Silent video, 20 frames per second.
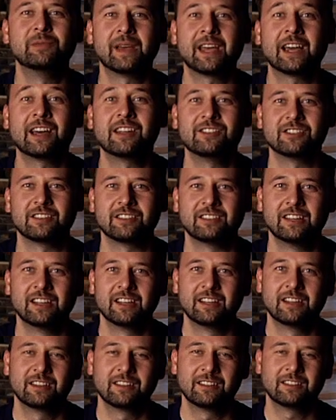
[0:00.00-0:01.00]

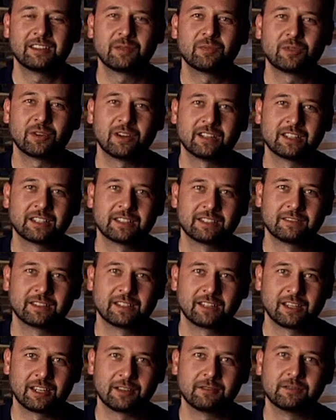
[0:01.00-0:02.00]
imagine the end product of the
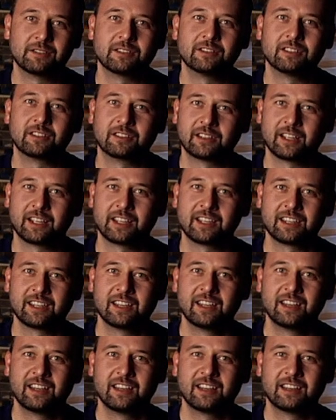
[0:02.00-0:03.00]
game to look like.
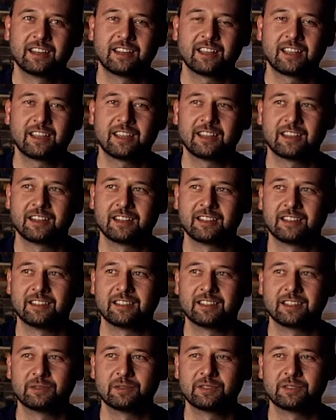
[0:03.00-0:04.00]
And it